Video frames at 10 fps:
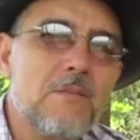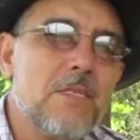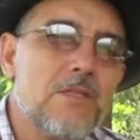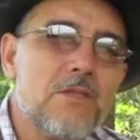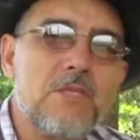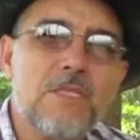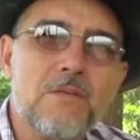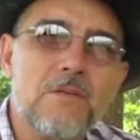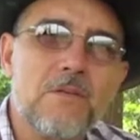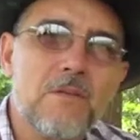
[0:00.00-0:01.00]
my journey
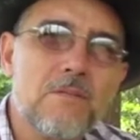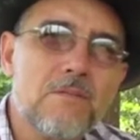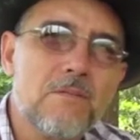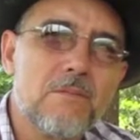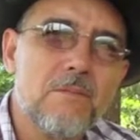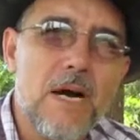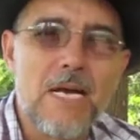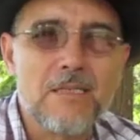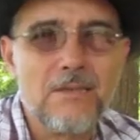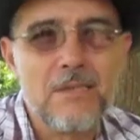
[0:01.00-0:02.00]

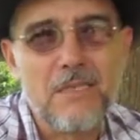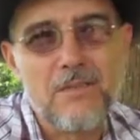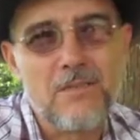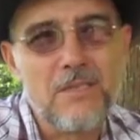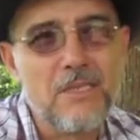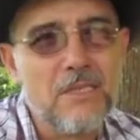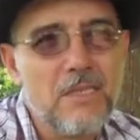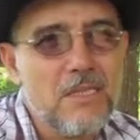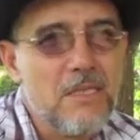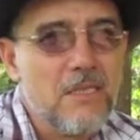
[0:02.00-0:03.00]
back to the country
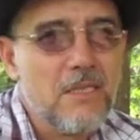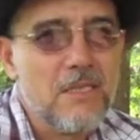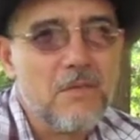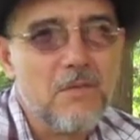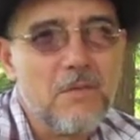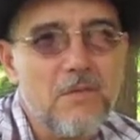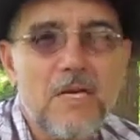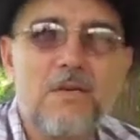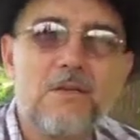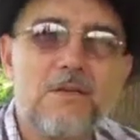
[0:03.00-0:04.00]
uh, with
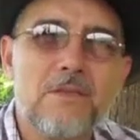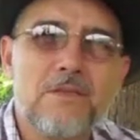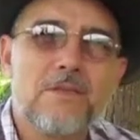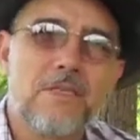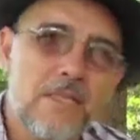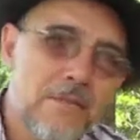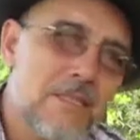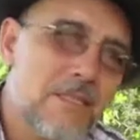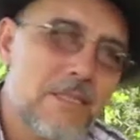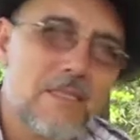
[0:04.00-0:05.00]
my own
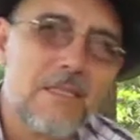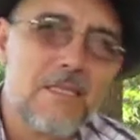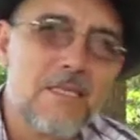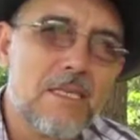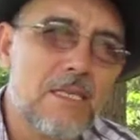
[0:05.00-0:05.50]
savings and